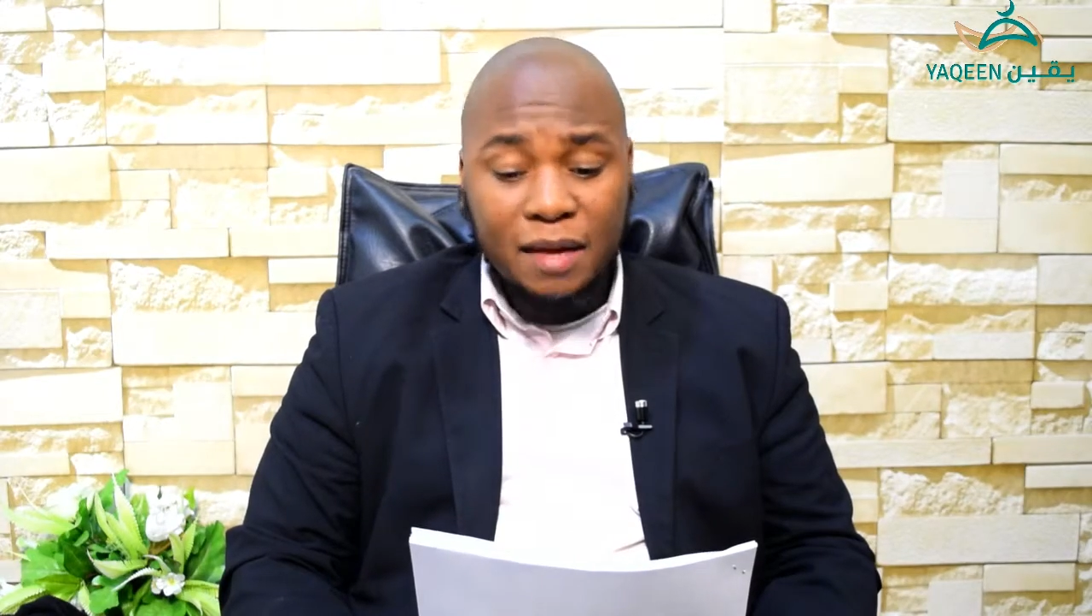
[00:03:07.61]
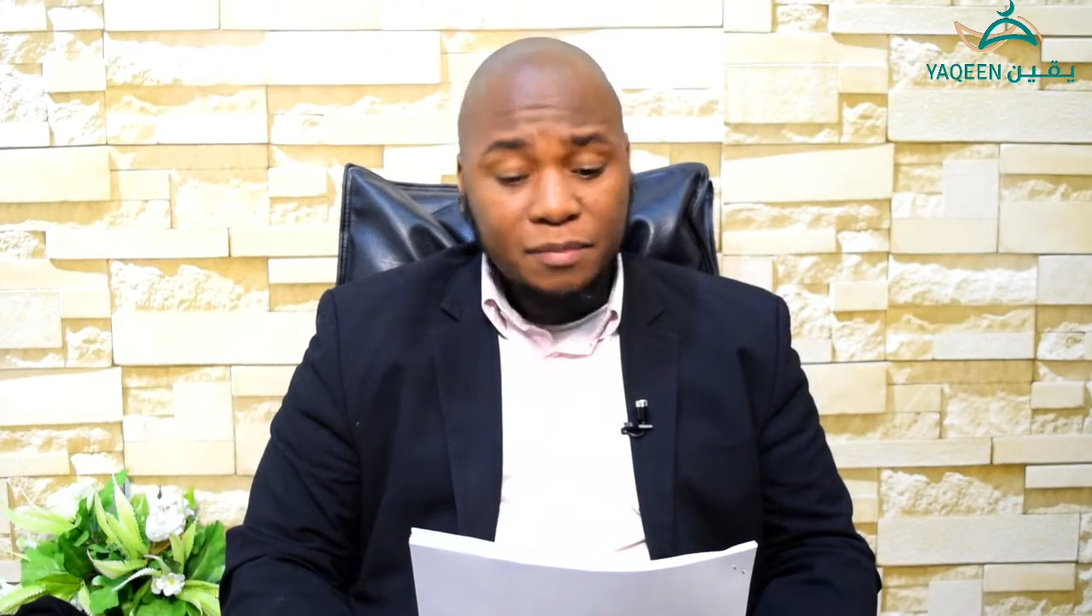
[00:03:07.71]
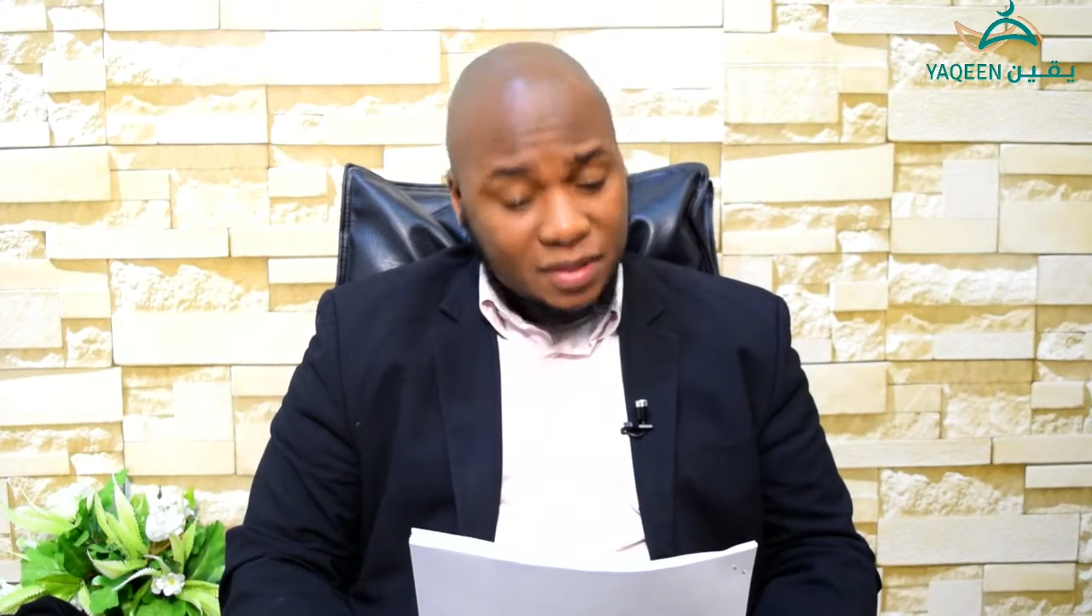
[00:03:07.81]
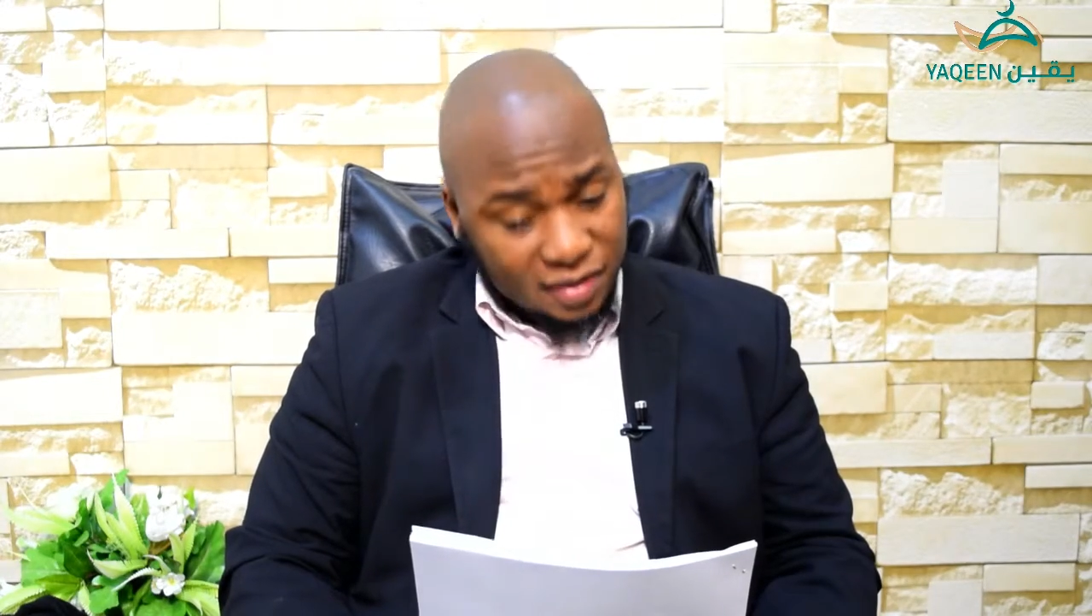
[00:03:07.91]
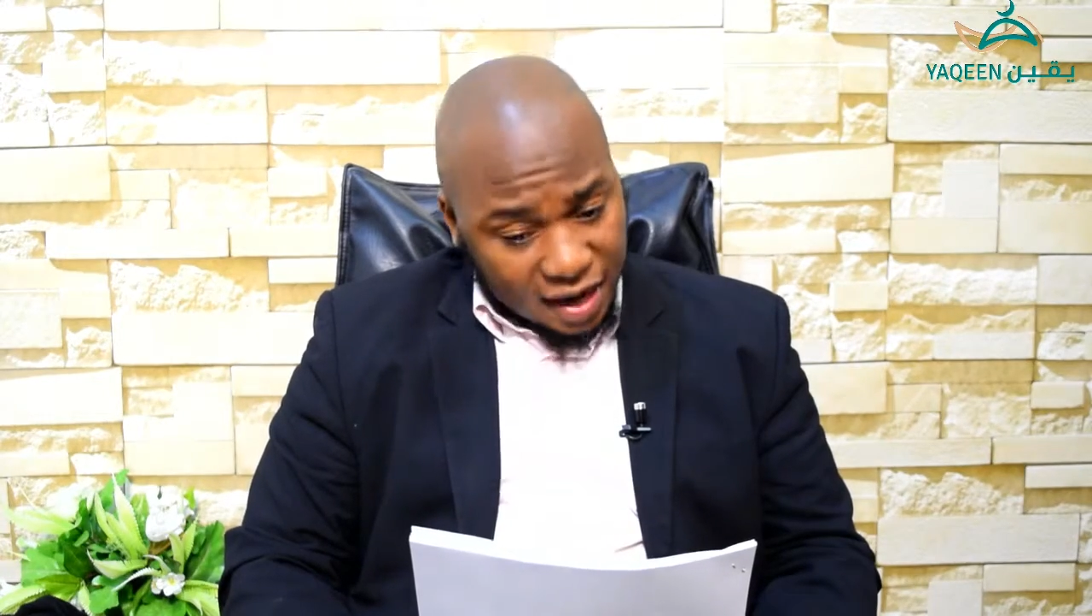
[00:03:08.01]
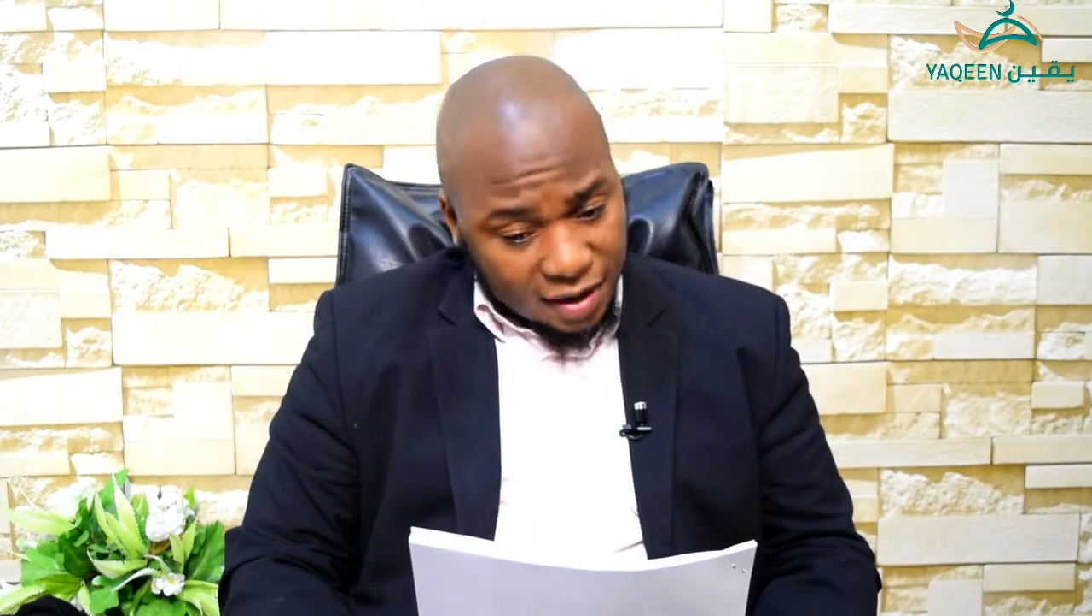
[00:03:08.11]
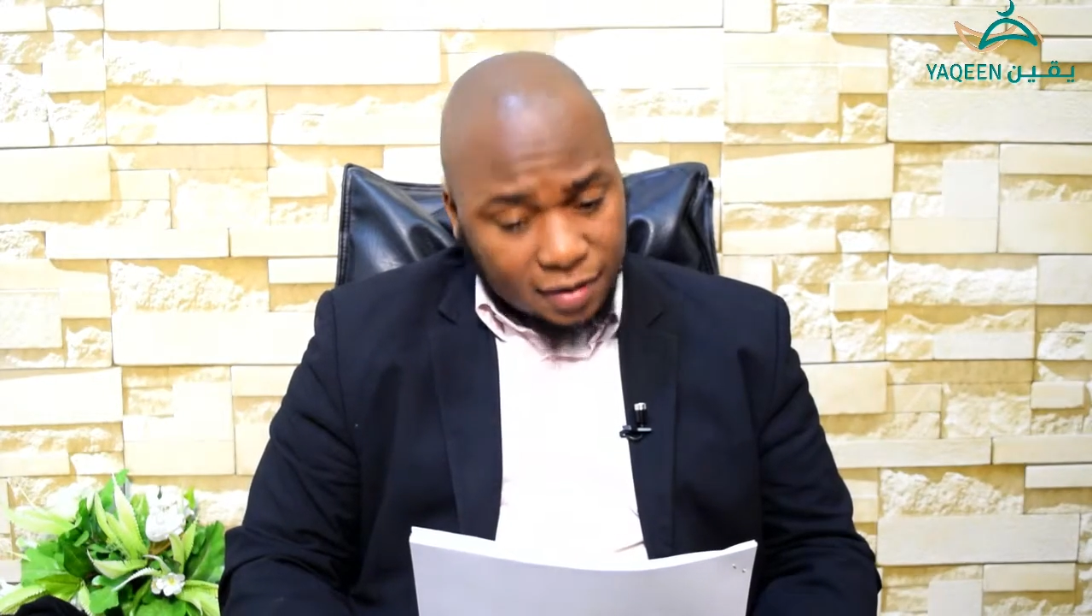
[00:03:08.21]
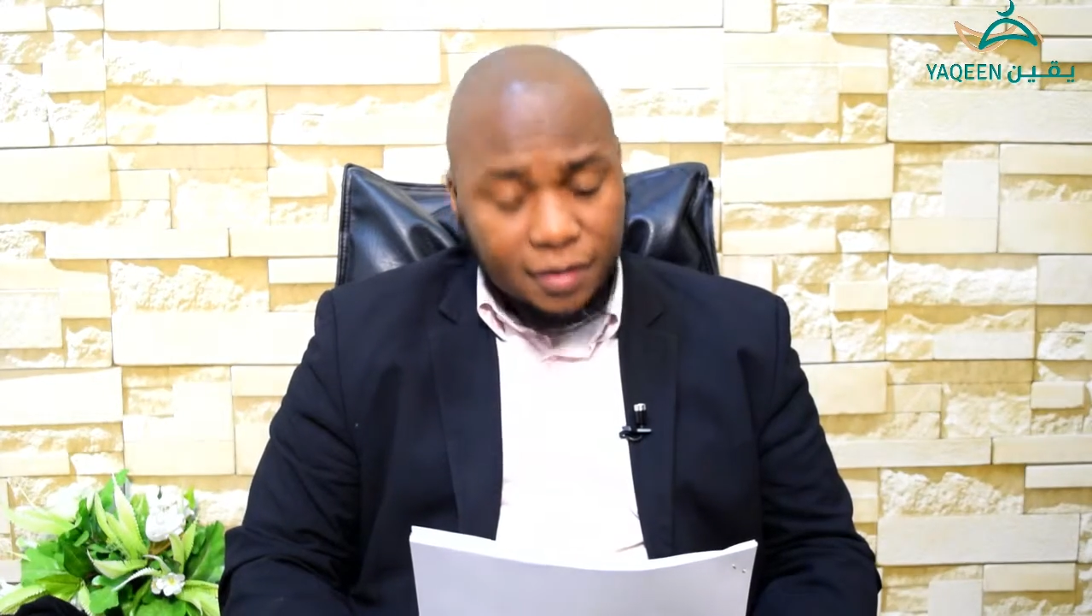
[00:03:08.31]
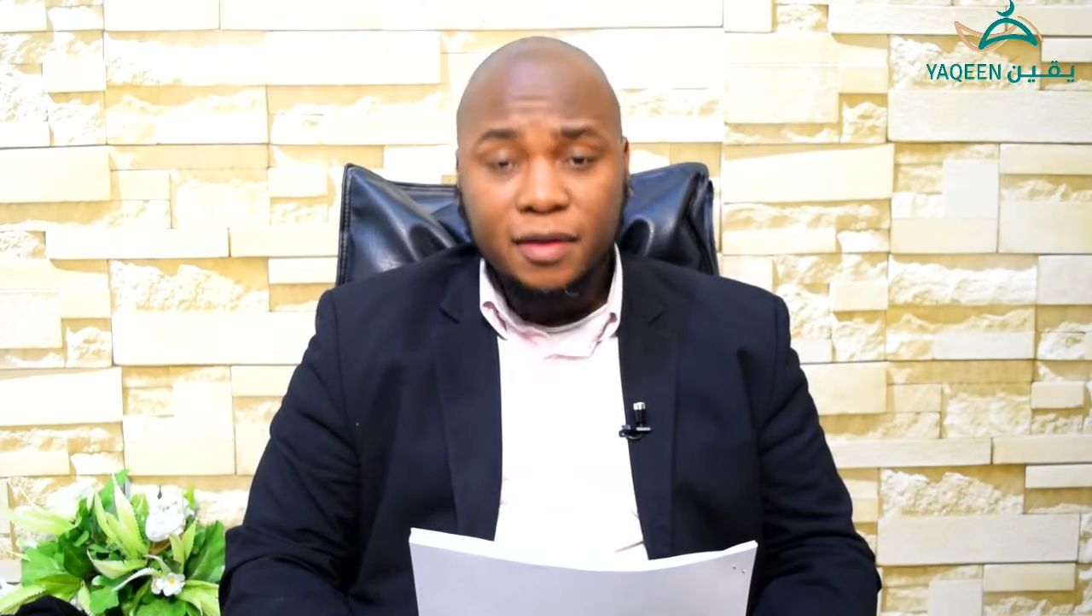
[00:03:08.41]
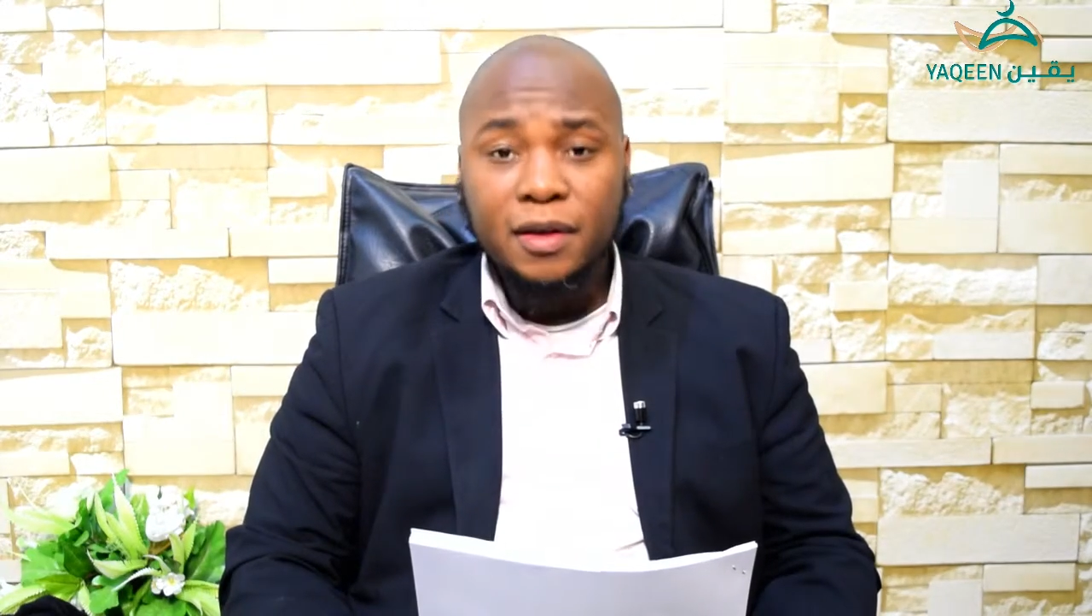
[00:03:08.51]
al
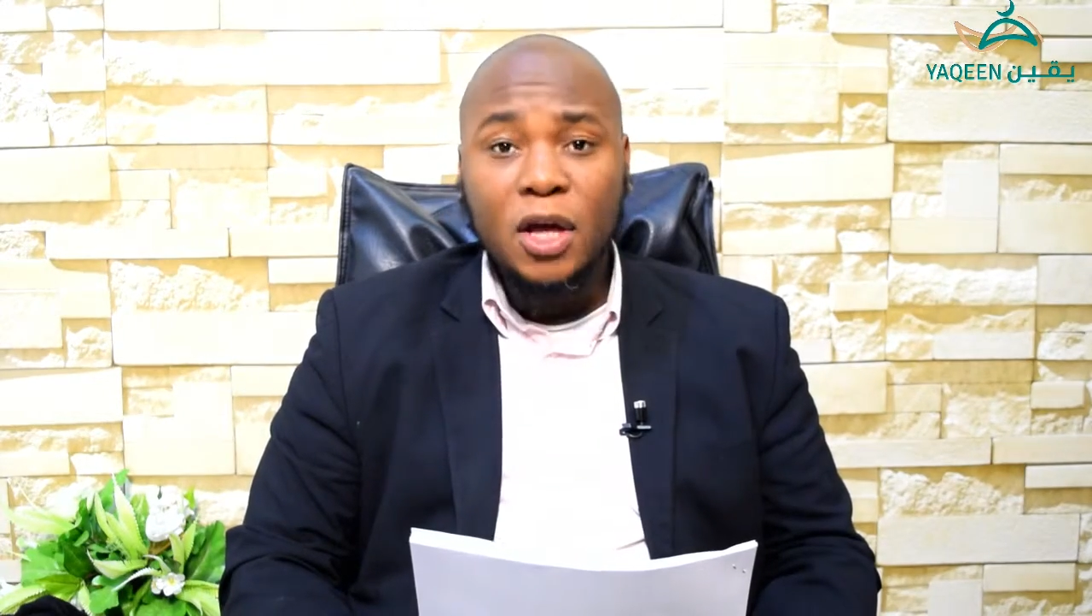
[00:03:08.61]
miskin,